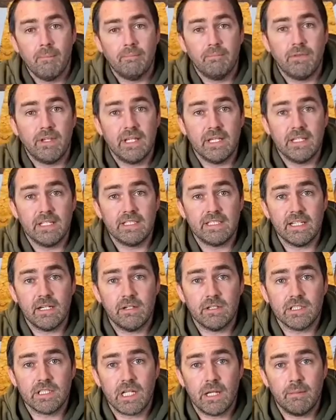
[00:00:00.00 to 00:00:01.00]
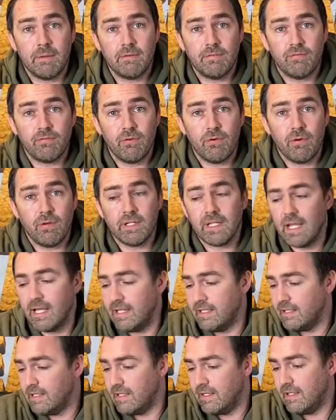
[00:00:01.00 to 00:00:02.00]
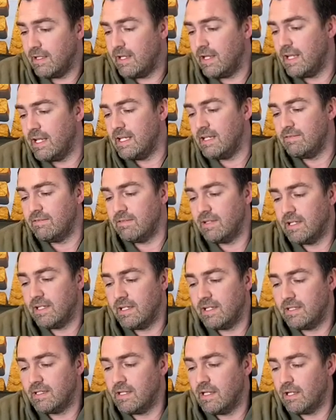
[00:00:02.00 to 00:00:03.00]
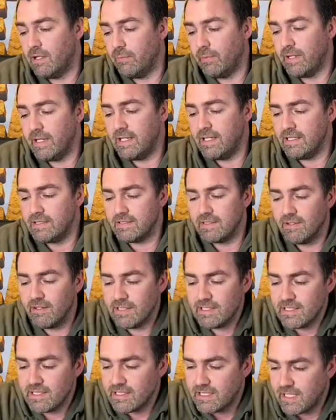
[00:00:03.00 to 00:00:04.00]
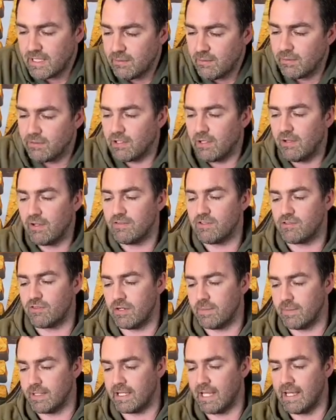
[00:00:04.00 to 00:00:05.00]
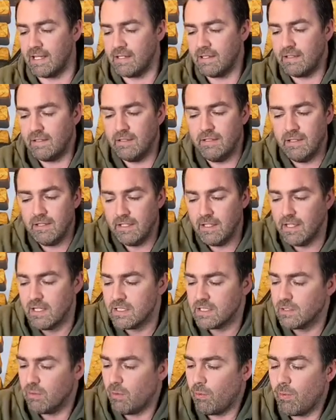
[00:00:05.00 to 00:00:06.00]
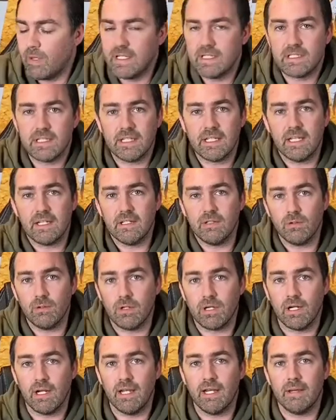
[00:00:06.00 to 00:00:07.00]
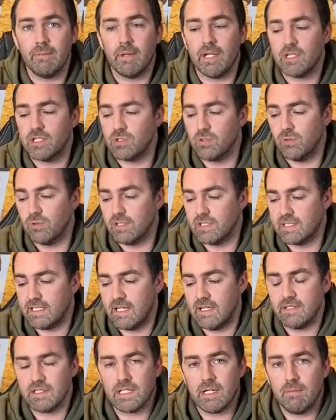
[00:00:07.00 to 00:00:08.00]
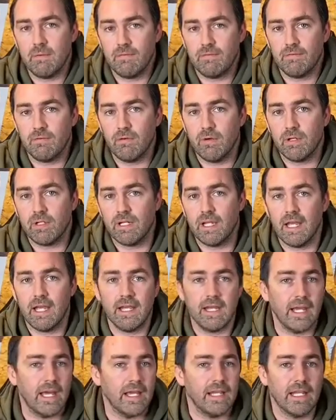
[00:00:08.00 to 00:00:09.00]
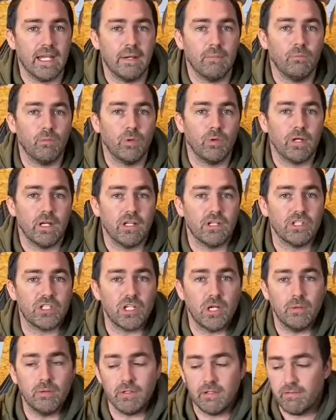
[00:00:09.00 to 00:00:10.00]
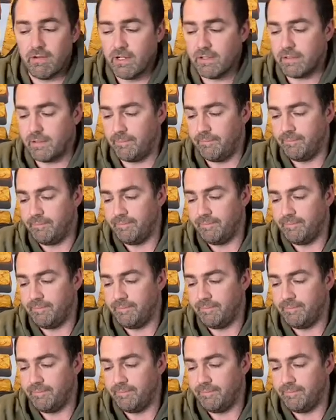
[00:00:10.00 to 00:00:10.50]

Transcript: the sound's coming through okay. Evening, Louise. Nice to see you on the live stream again. So we'll wait to get the all clear, make sure all the sound's coming through okay, and then we'll get the show on the road.